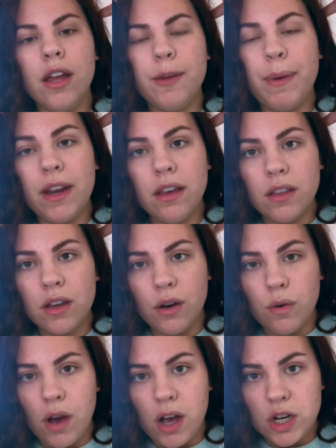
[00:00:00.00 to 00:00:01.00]
Depending on the
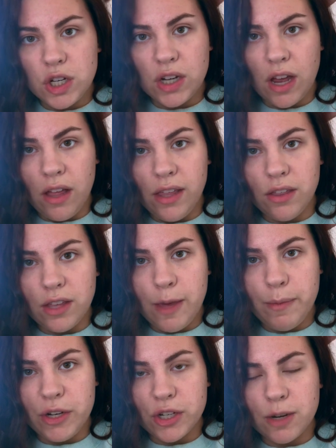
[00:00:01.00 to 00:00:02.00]
co-wash, I'll either
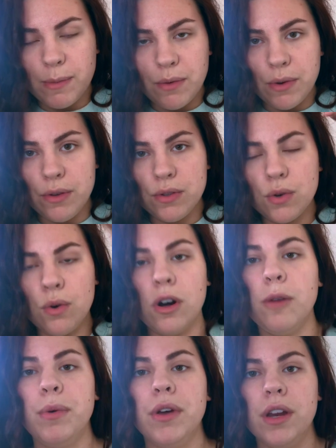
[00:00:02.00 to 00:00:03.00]
keep it just on my roots,
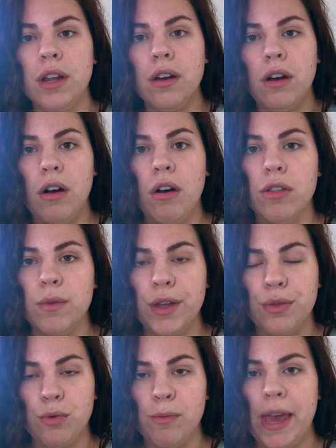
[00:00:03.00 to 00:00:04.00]
or I'll put it all the way
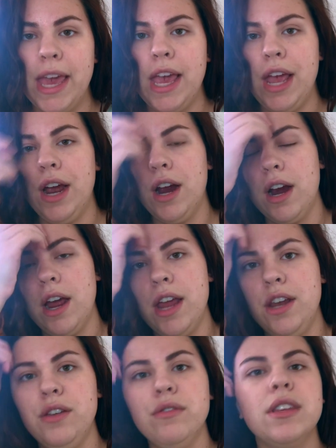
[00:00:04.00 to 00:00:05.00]
through my hair
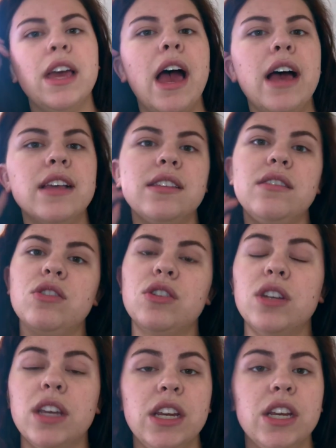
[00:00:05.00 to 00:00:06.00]
and use it as
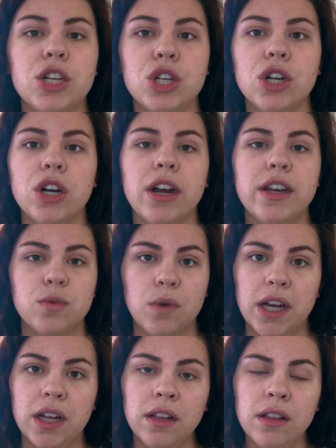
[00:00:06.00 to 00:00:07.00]
just a conditioner as
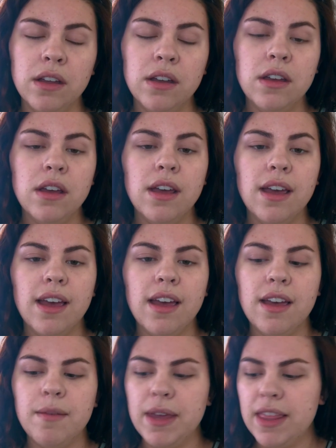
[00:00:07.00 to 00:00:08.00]
well.
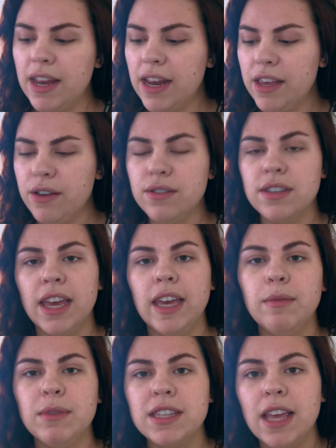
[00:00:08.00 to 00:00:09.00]
And then I use
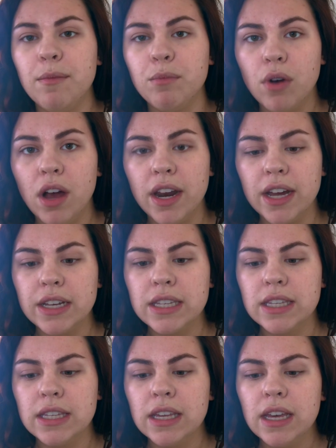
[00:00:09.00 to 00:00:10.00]
like the same
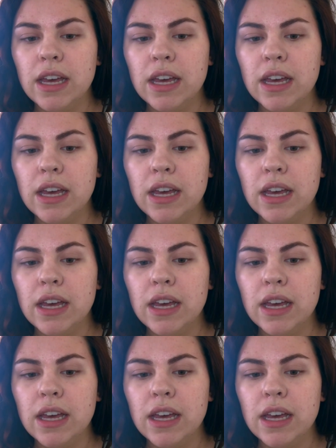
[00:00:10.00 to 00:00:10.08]
products.